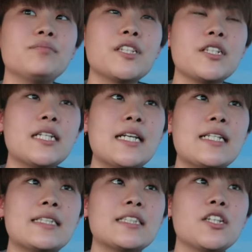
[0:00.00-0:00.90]
there
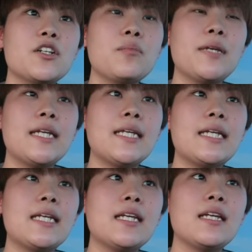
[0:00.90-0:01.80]
is gonna
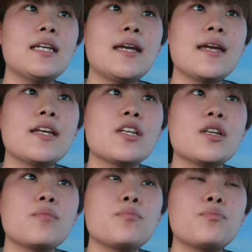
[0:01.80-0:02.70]
be
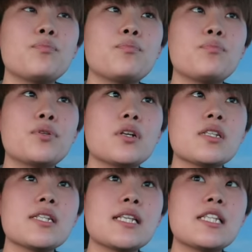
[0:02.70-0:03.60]

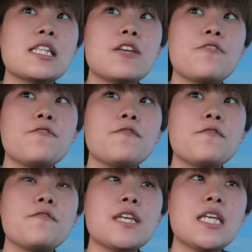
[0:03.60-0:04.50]
processing
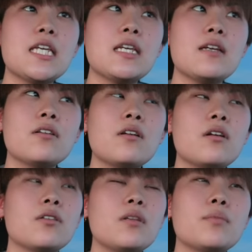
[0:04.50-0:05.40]
fee. Oh
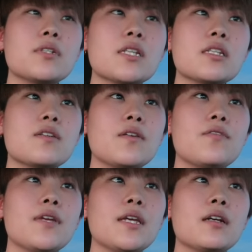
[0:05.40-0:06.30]
no, not processing
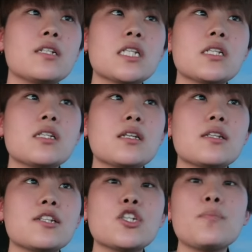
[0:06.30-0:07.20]
fee, just
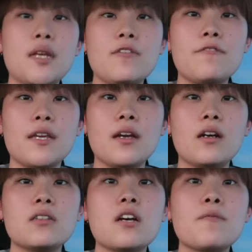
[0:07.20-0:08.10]
the shipping fee
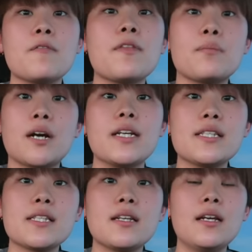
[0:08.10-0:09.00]
on top of the
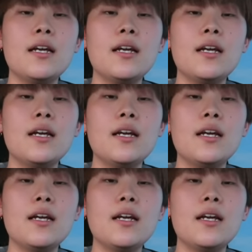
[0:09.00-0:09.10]
price.